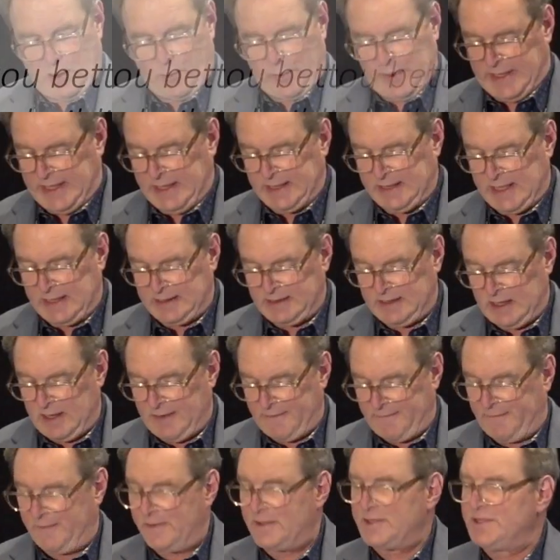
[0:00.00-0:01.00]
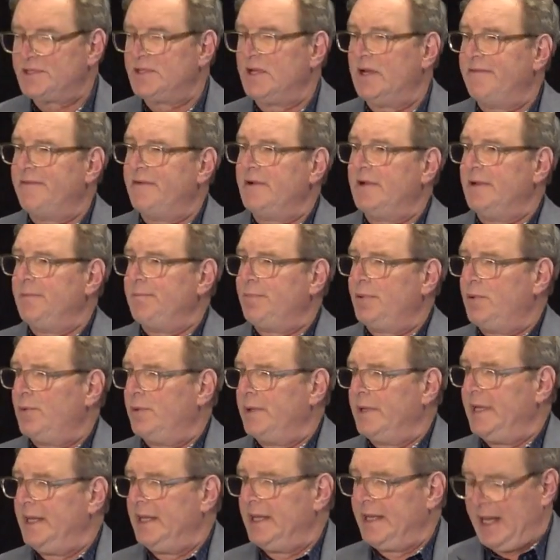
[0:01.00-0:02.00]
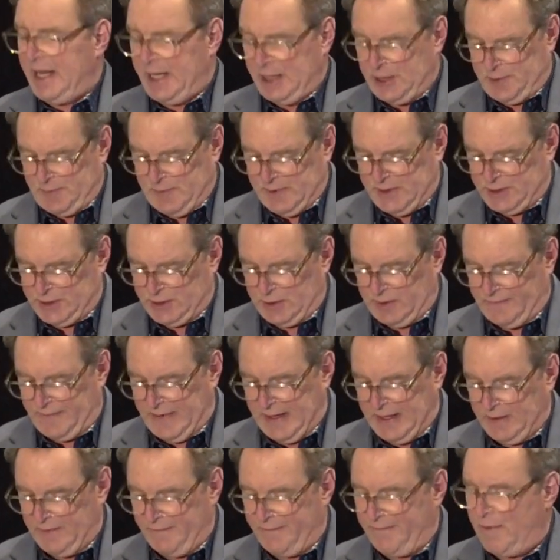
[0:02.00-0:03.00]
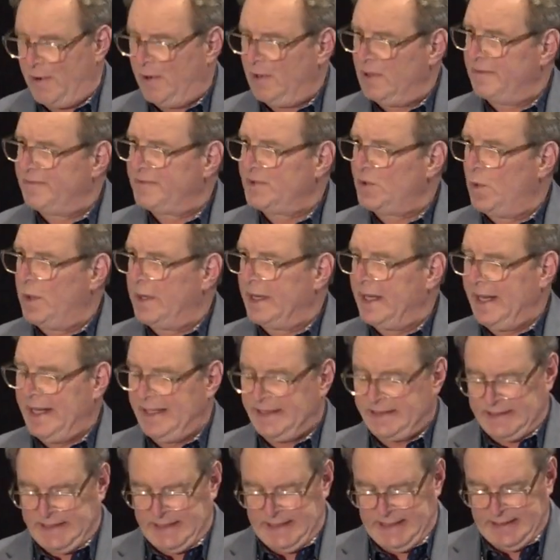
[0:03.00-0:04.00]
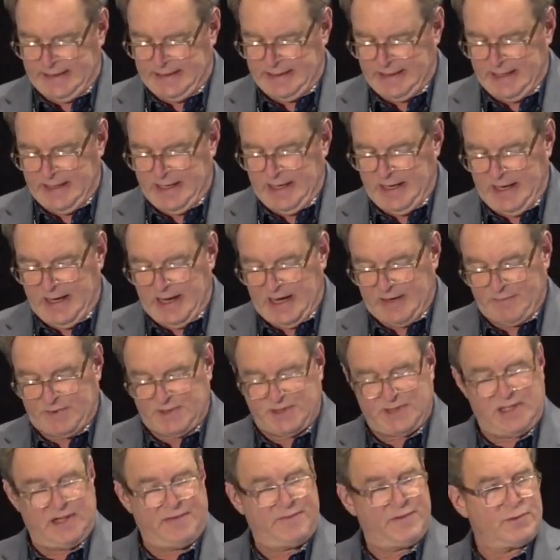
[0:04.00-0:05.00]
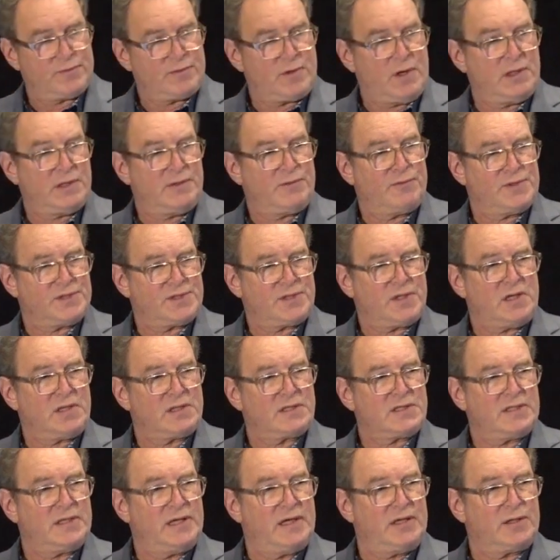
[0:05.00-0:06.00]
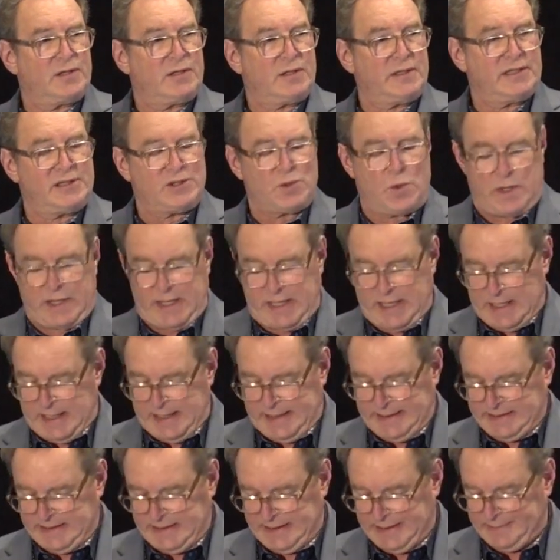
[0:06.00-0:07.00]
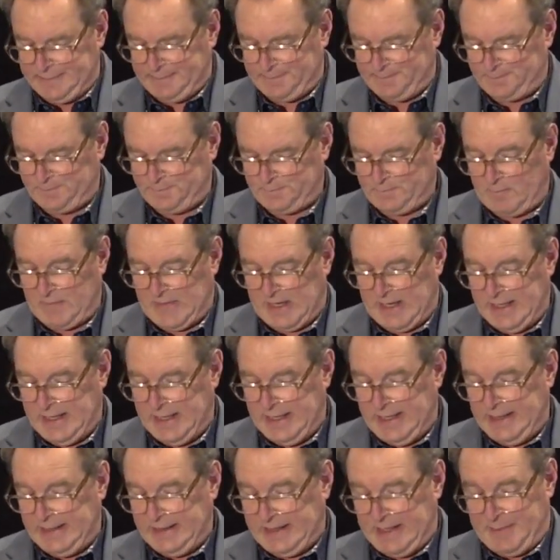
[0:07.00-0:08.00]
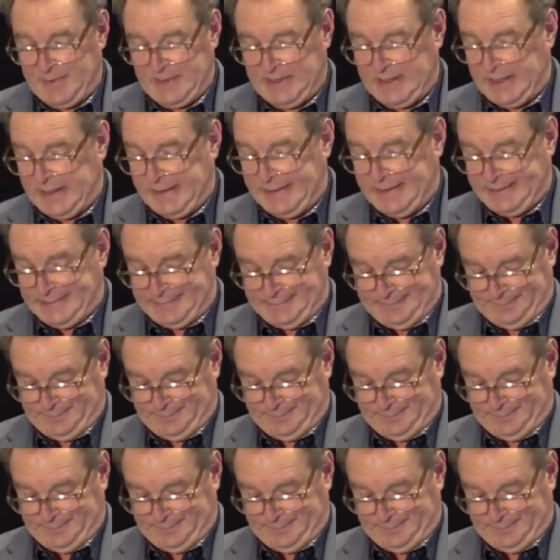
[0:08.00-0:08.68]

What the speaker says: We conducted our first ever employee engagement survey in the fall of 2018 and received the results in early 2019. Let me tell you,